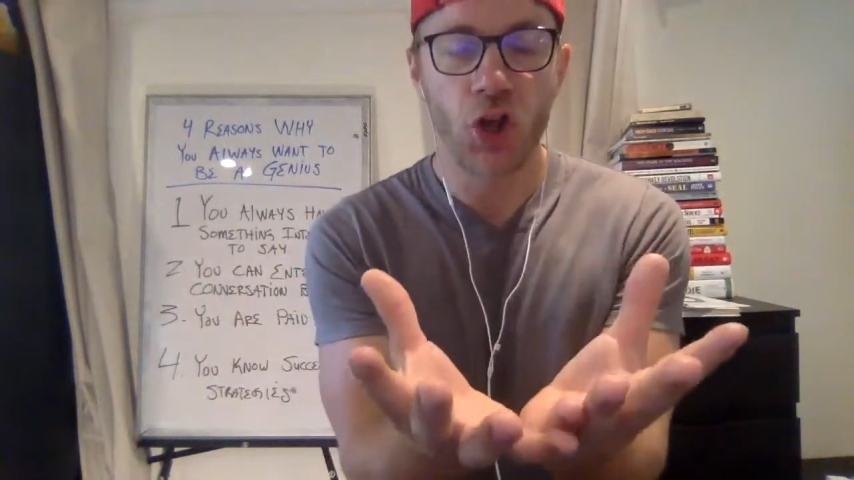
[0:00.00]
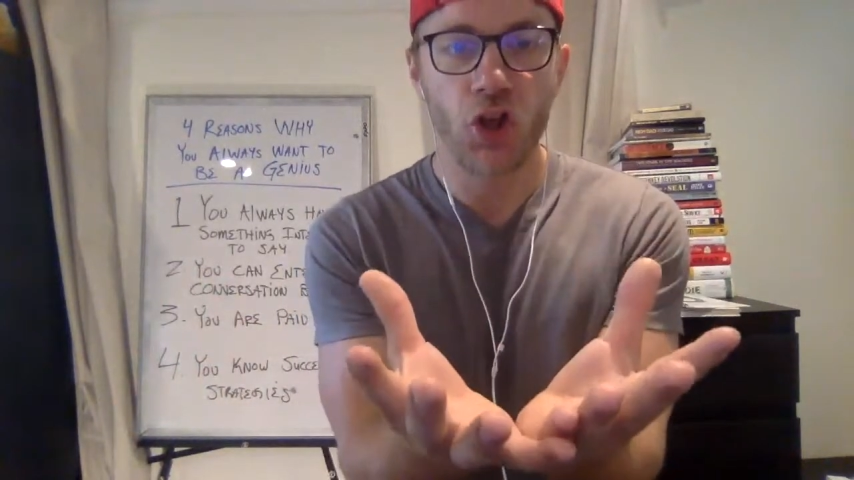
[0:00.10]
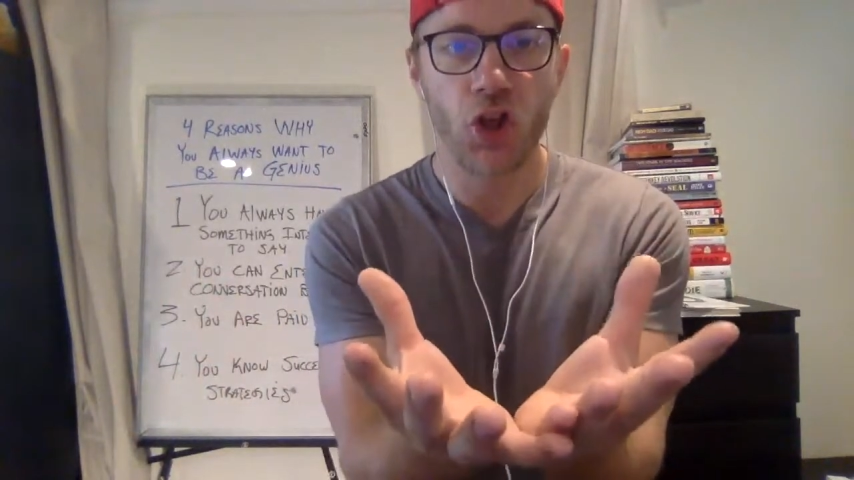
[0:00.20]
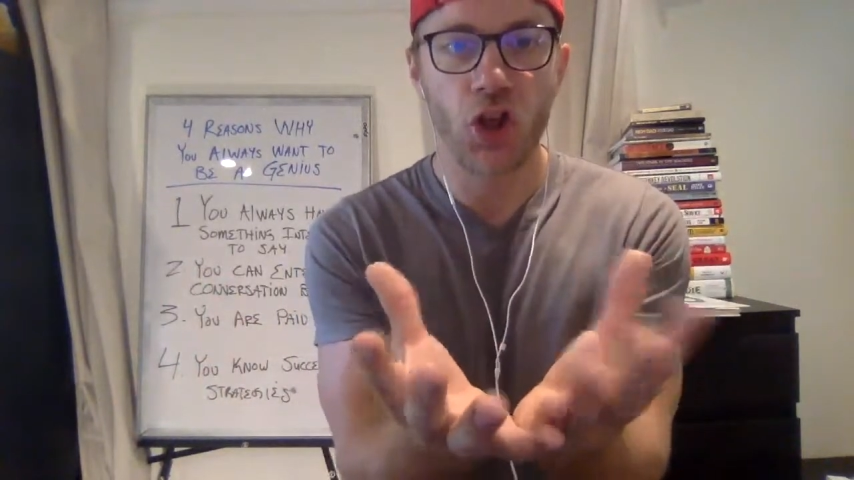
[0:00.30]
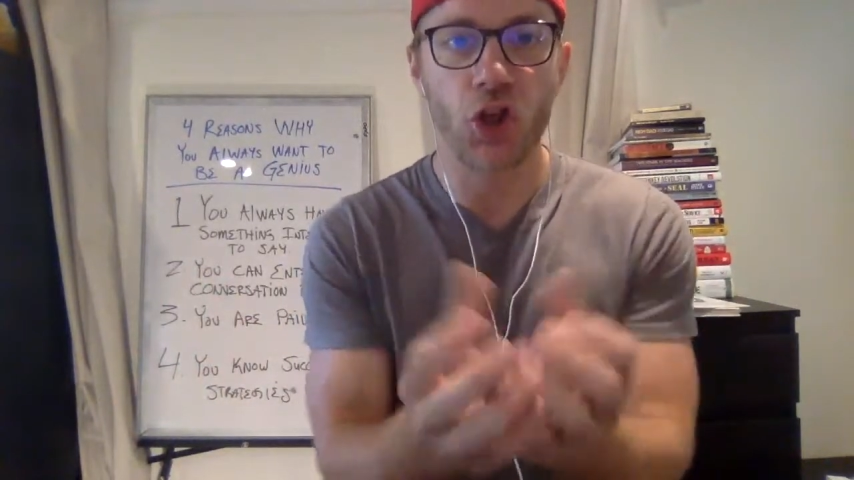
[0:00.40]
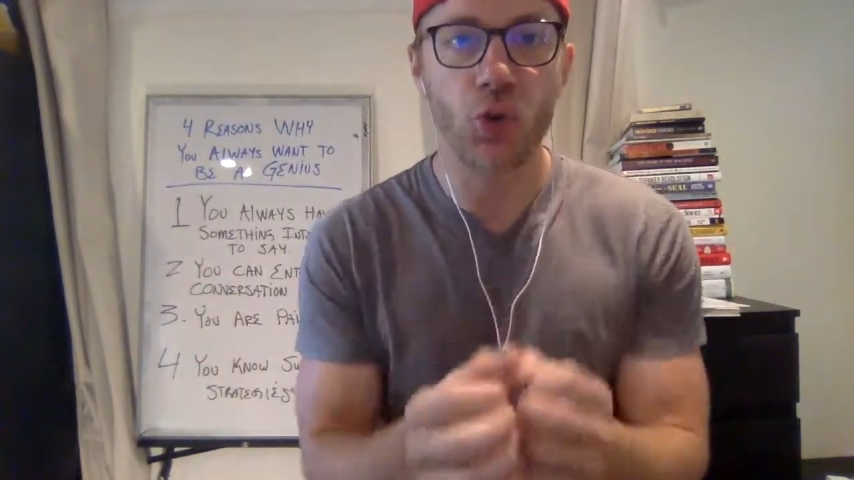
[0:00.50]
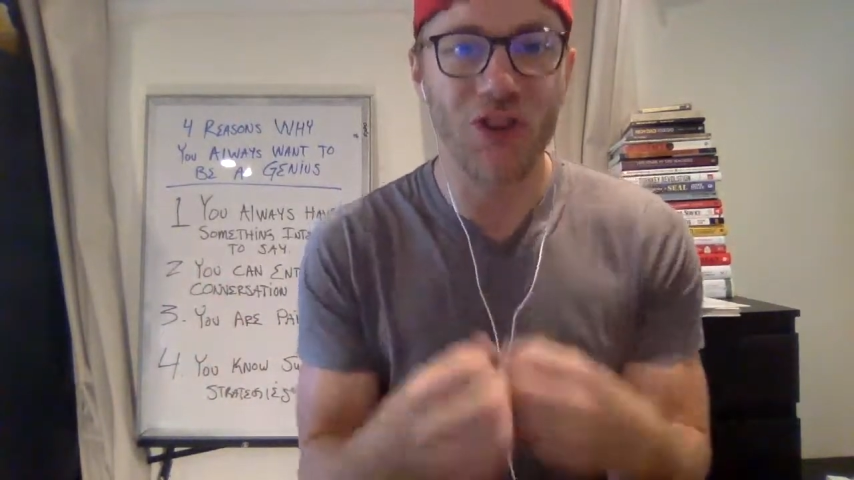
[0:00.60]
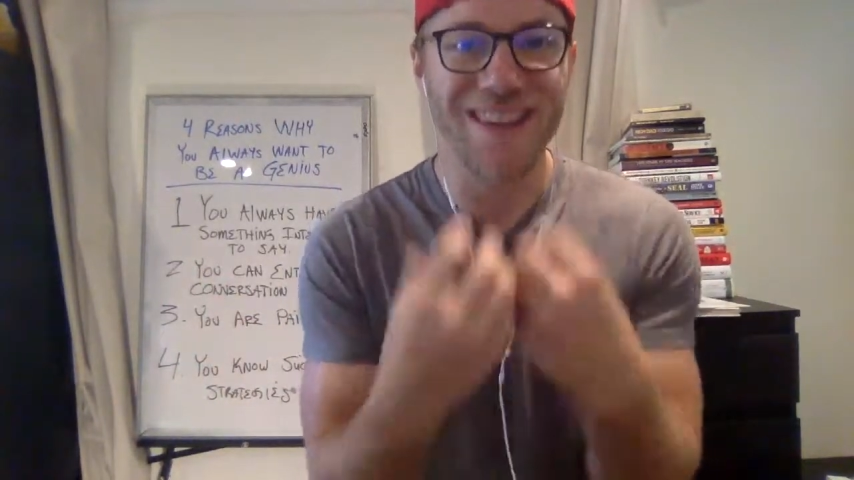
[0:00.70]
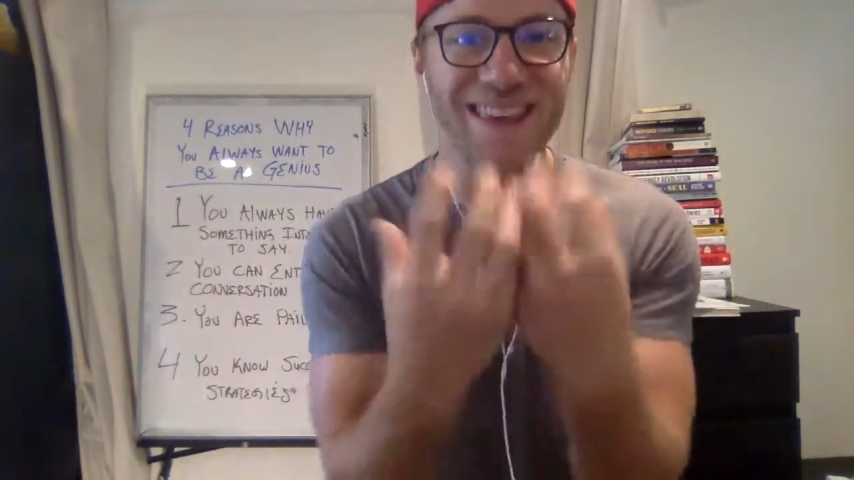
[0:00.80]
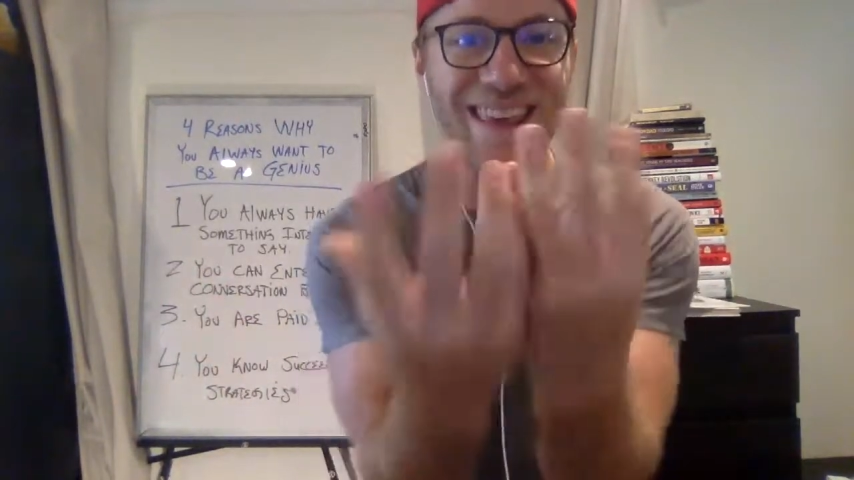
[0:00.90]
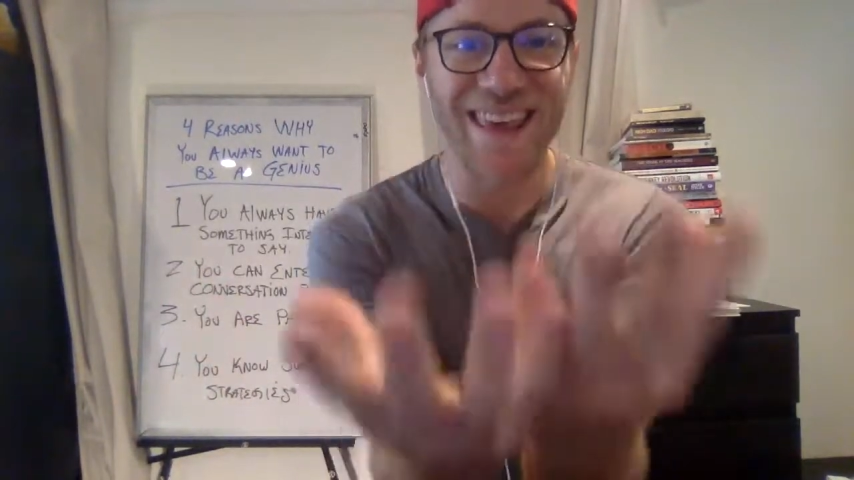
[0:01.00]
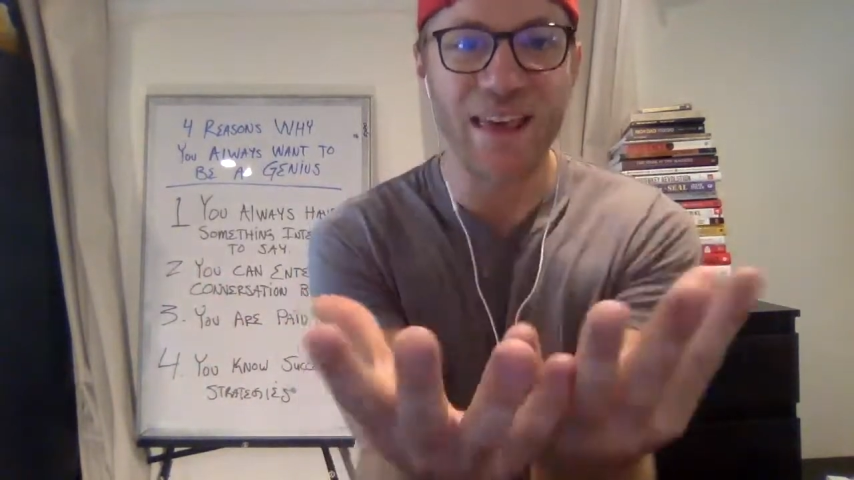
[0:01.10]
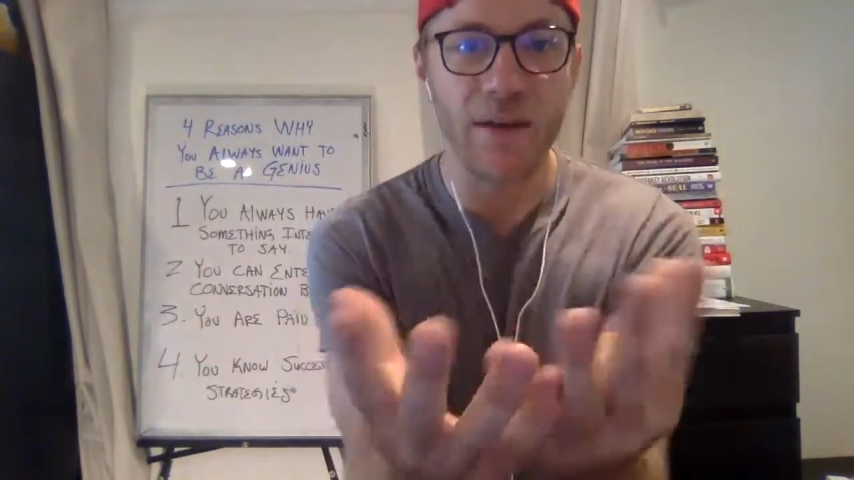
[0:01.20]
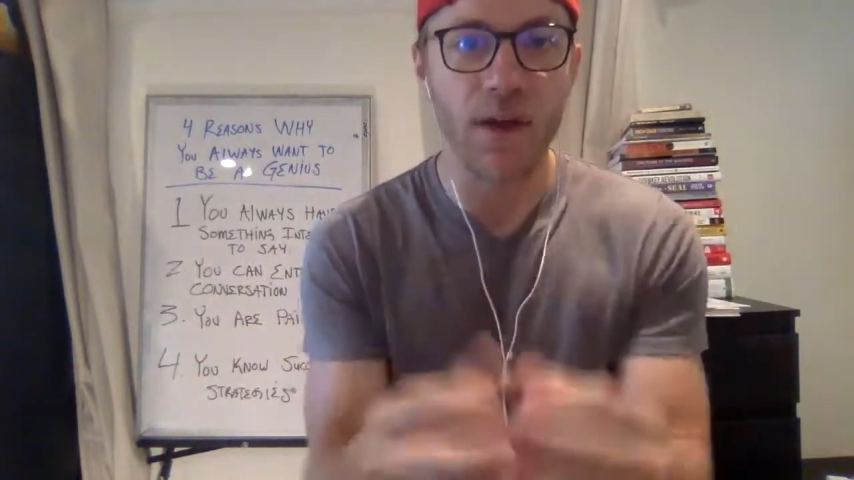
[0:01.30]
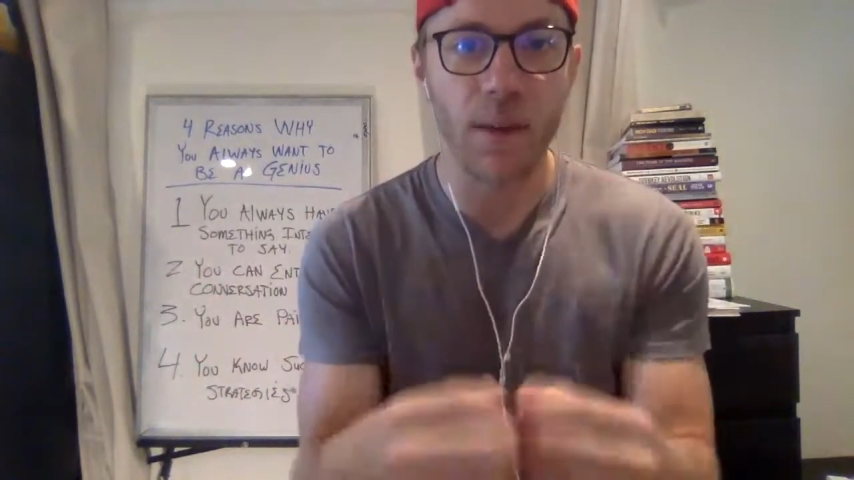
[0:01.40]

that you could give